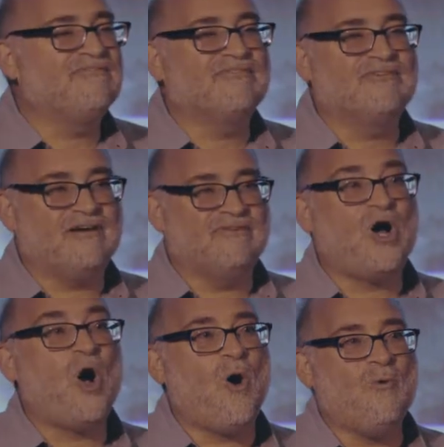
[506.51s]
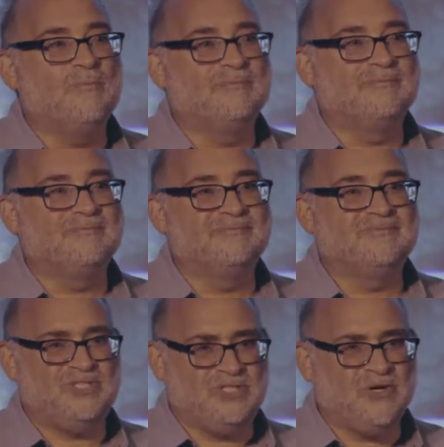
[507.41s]
a forever home.
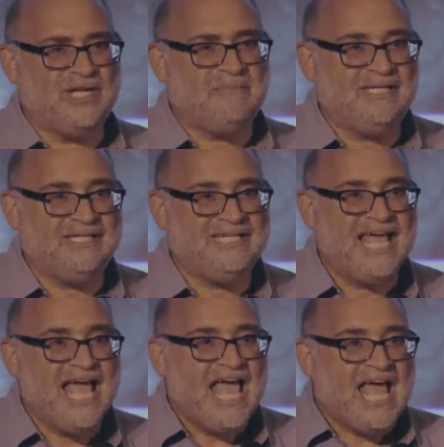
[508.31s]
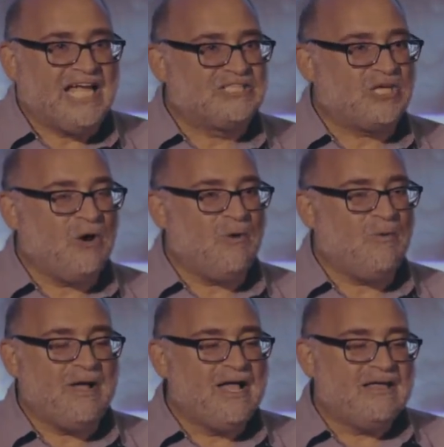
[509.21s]
Do you know what I mean? And
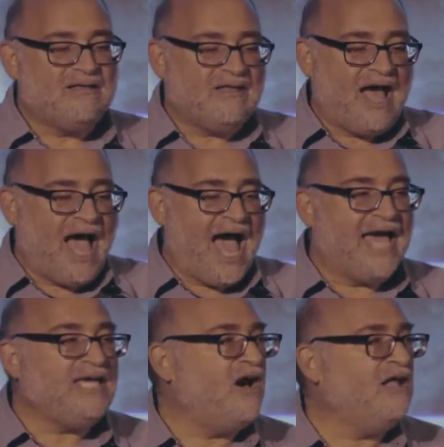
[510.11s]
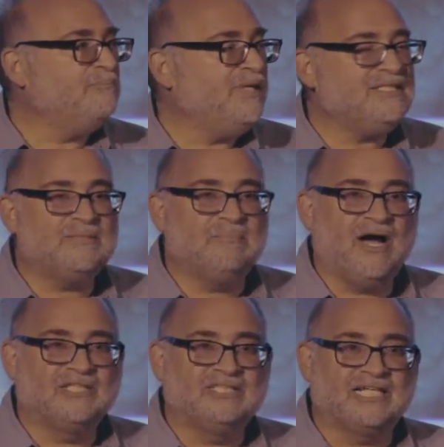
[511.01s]
so I called Pixie
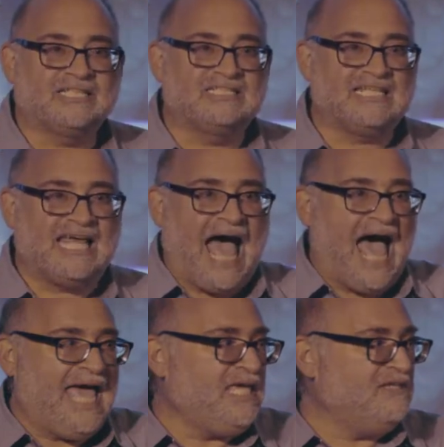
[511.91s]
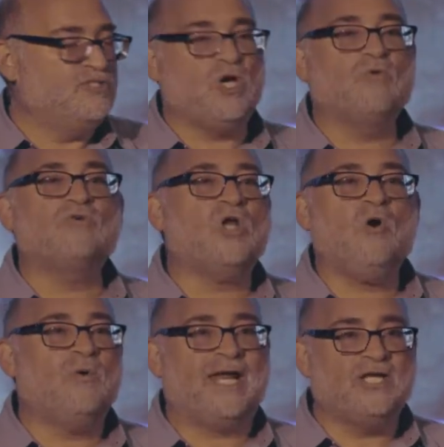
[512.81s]
Project and said, I don't
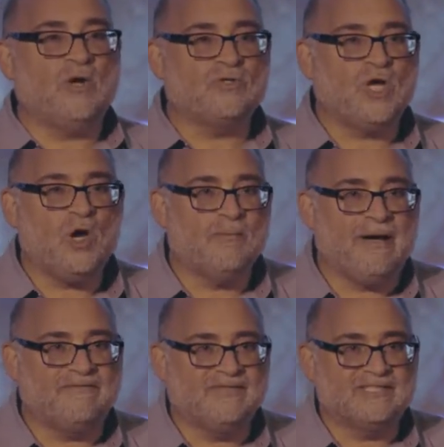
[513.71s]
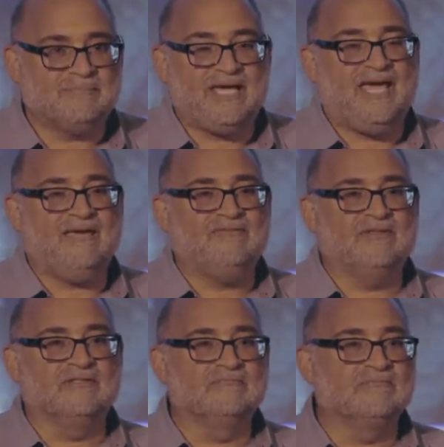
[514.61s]
know what I don't know about this
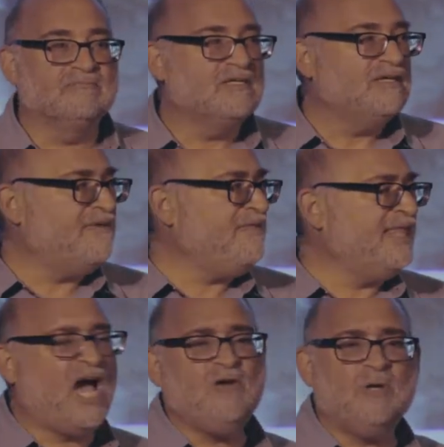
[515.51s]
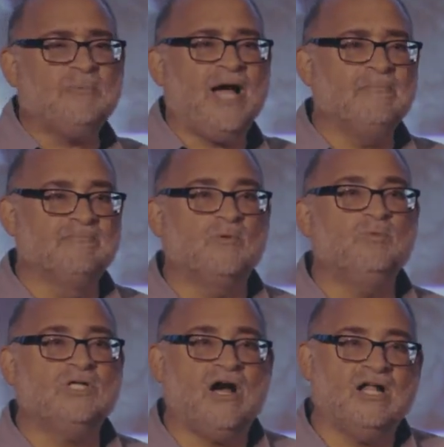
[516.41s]
behavior. And they're like, oh, no problem.
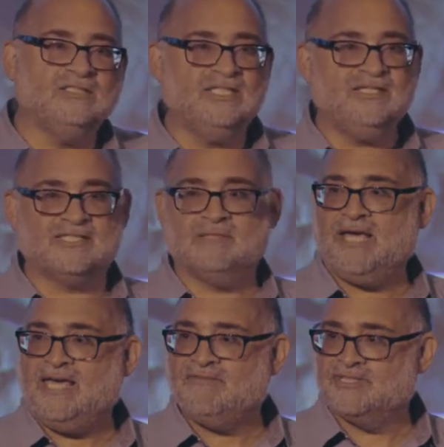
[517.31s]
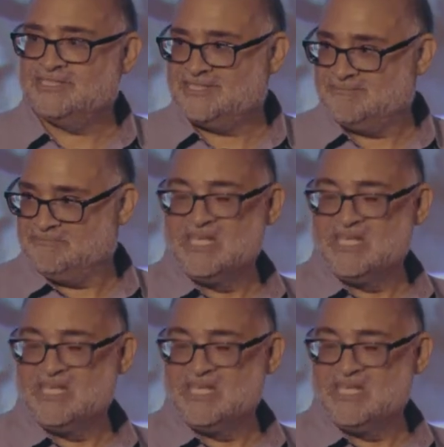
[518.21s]
We'll call Denise, the behaviorist.